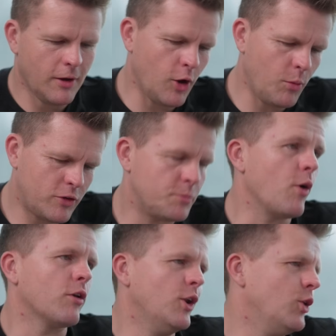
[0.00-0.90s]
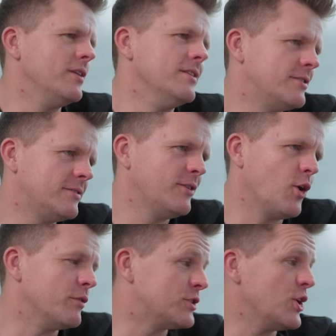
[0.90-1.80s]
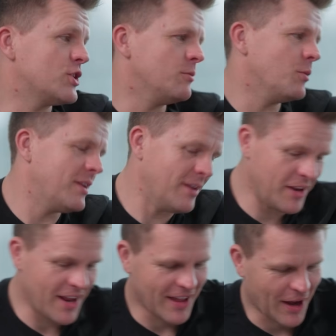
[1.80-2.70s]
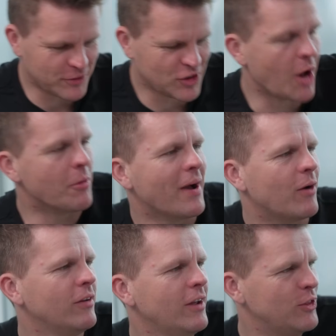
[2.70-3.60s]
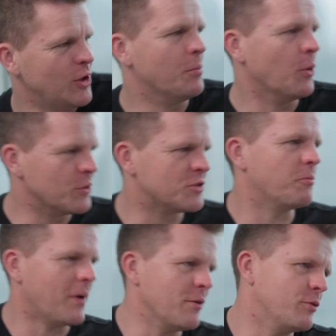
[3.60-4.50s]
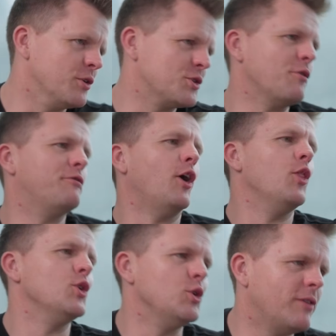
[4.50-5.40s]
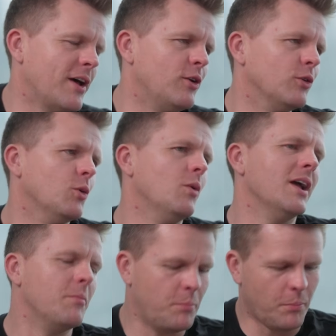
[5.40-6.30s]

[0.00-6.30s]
And we've spoken a lot in this conversation, we're nearly out of time, about the importance of playfulness, the fun that you've had along the way.